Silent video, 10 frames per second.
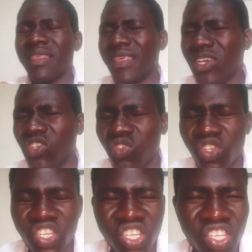Thank you,
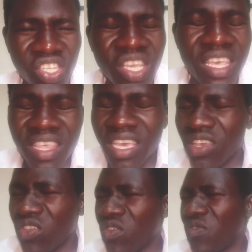Jesus.
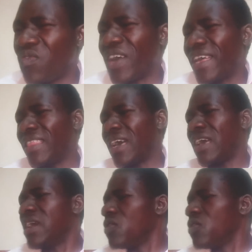Thank you, Father.